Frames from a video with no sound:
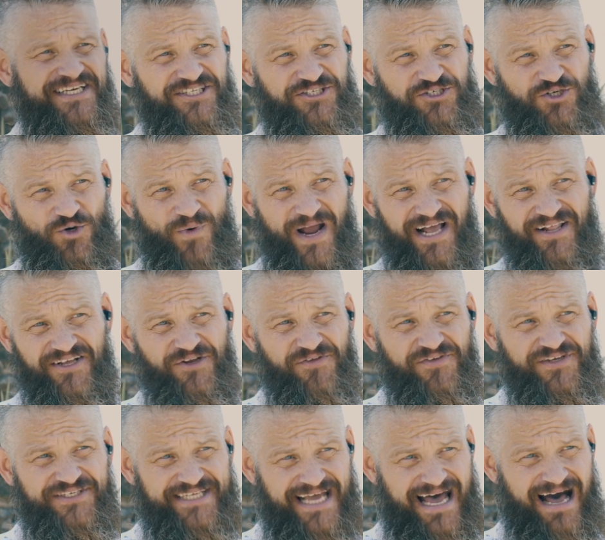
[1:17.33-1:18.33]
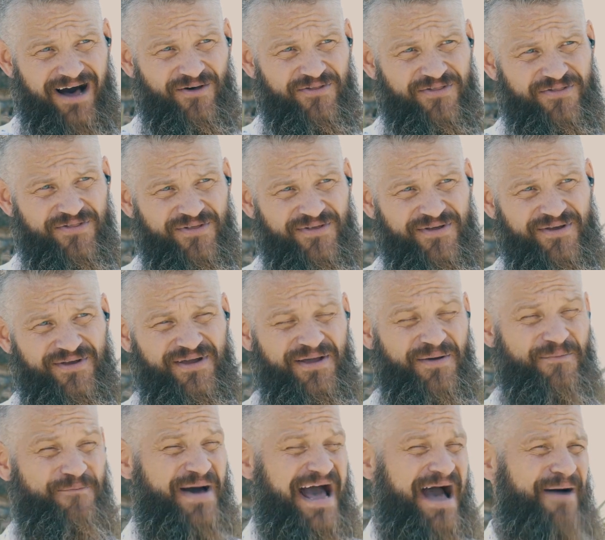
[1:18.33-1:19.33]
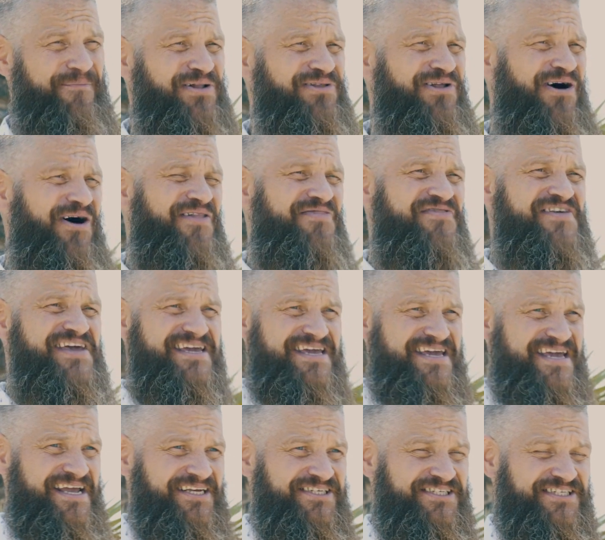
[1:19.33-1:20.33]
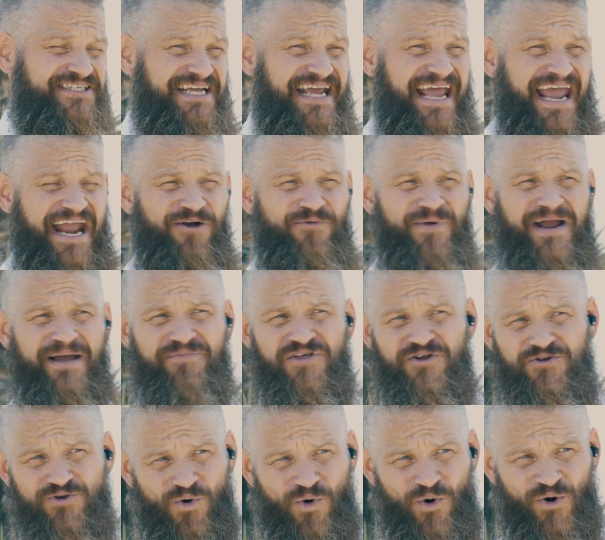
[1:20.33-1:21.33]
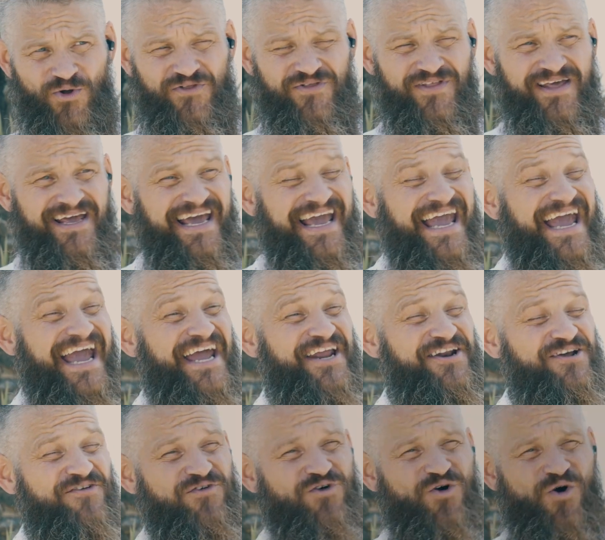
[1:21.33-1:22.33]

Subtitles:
is directly to the south, Babylon the east, Aram the north, and of